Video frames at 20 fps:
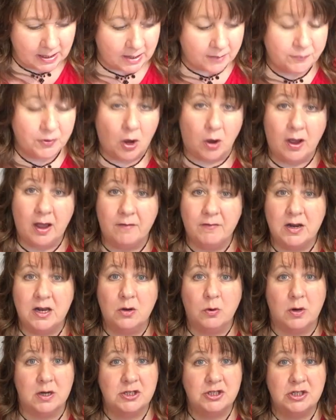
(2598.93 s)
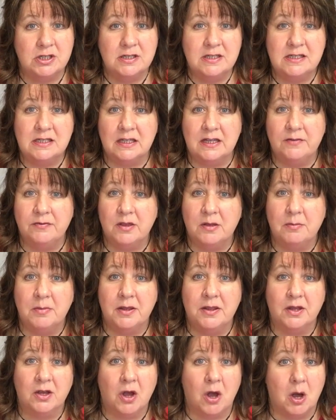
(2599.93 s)
if y'all have any questions, leave them
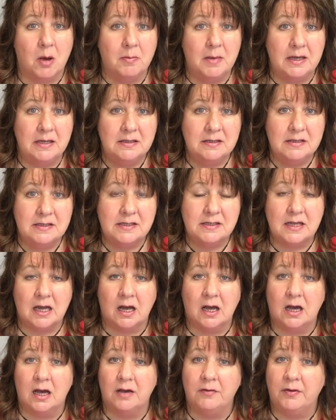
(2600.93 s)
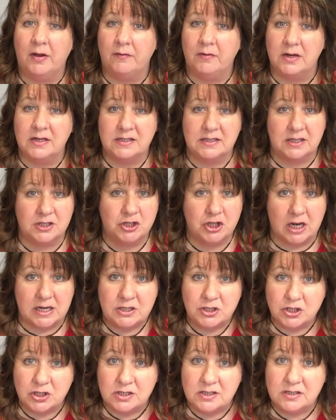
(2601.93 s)
in the comments. If you have any
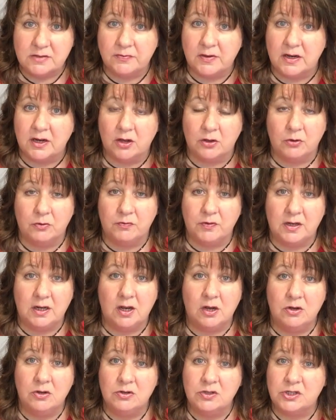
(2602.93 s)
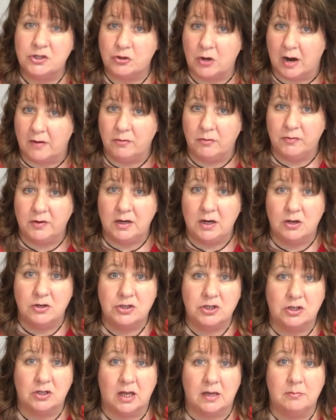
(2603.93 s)
suggestions of any other videos, travel
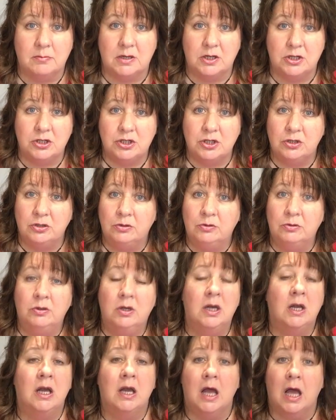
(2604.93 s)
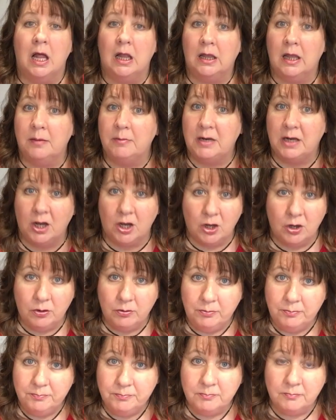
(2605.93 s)
videos you'd like me to do, let me
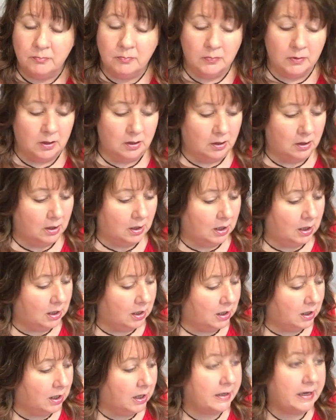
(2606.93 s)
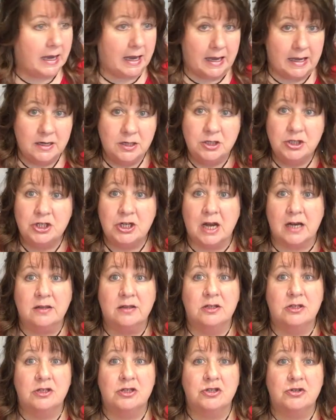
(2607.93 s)
know. Again,
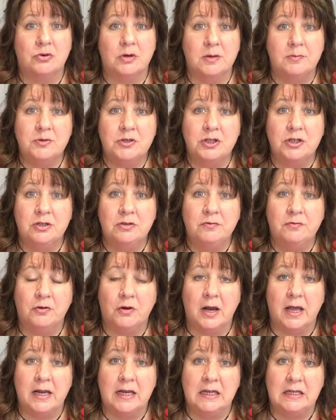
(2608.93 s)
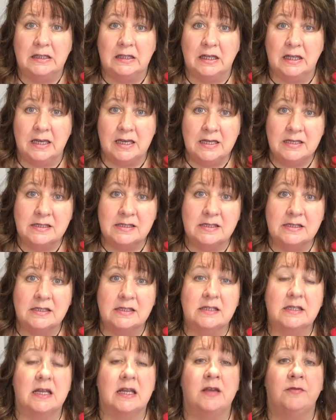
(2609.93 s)
check the description for any links.
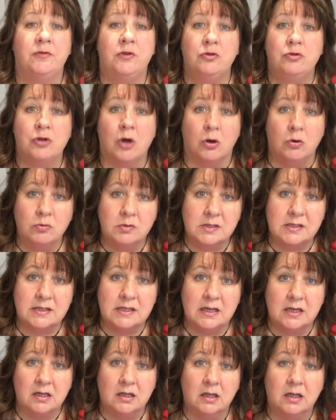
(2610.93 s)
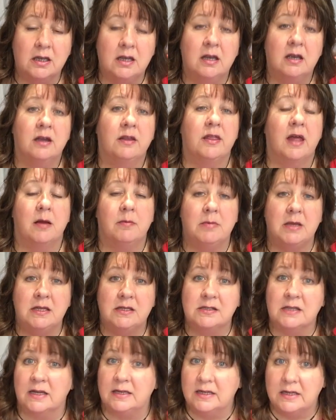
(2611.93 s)
If you don't see a link, that
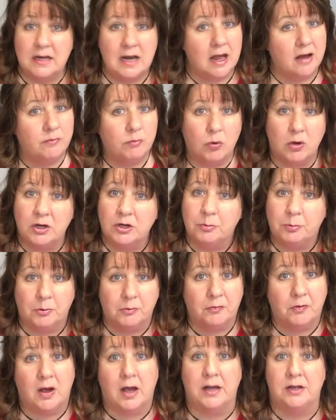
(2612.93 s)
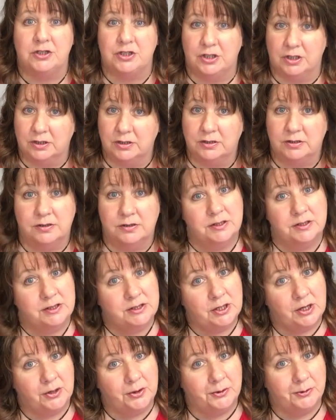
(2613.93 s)
means I didn't have one to provide you.
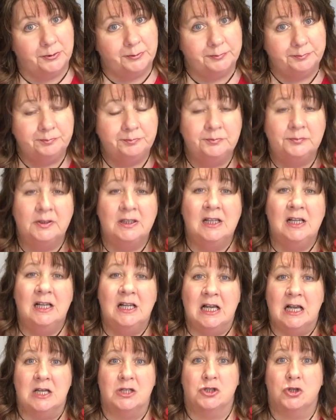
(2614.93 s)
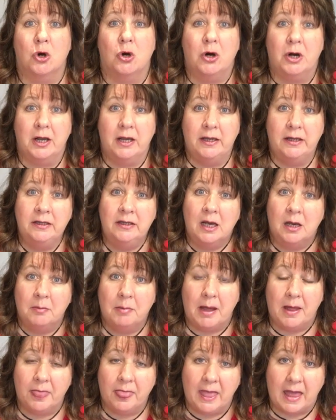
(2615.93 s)
So sorry
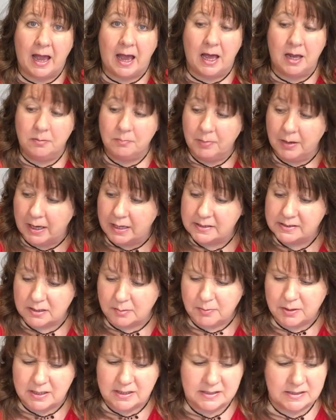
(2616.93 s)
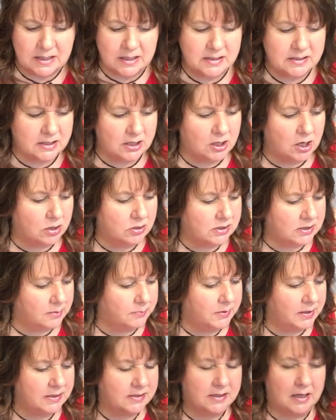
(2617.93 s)
about that. But some of these things, you know,
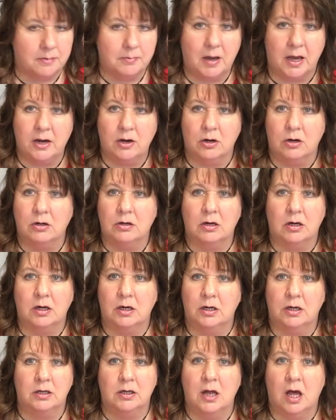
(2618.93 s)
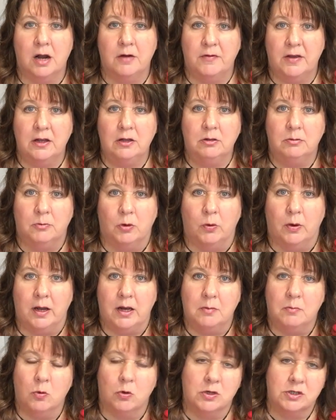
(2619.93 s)
some things I buy are not available
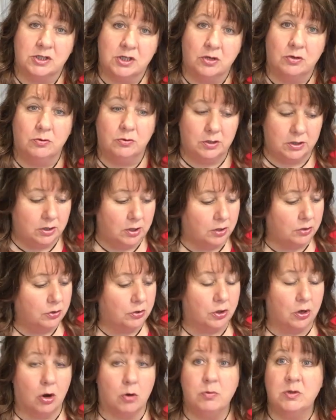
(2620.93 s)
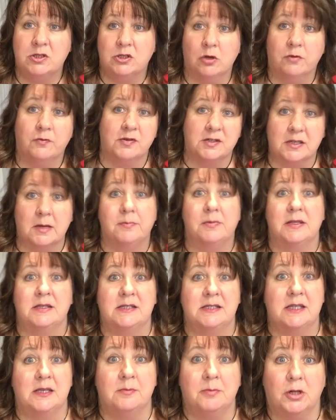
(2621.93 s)
anymore. So, you know, you can always look for something
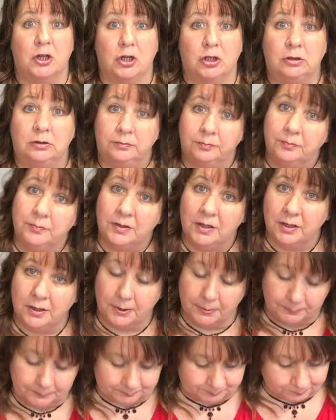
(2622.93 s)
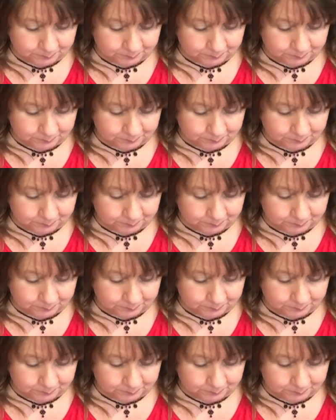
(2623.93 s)
similar, you know.